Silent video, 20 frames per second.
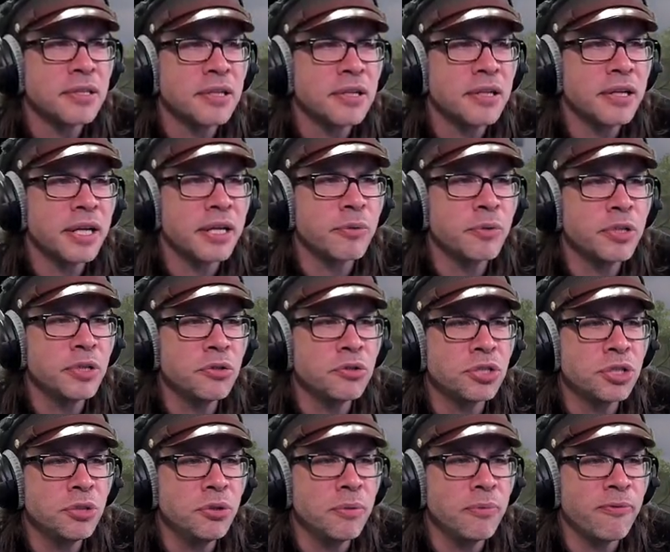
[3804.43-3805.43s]
Like, when you
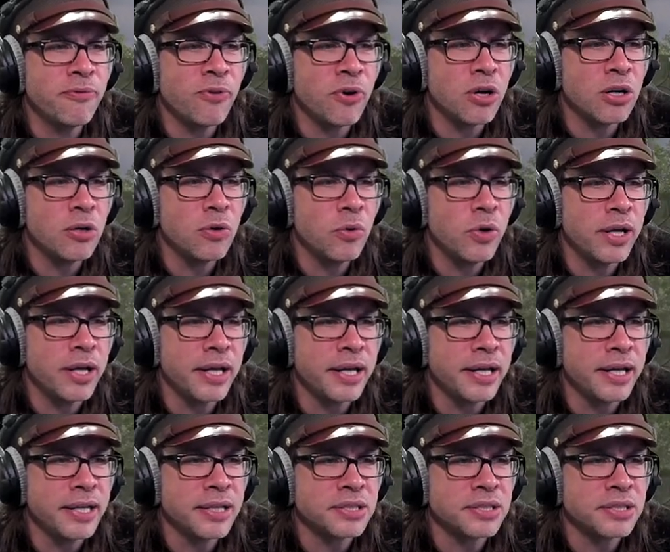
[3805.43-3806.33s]
shoot them far away,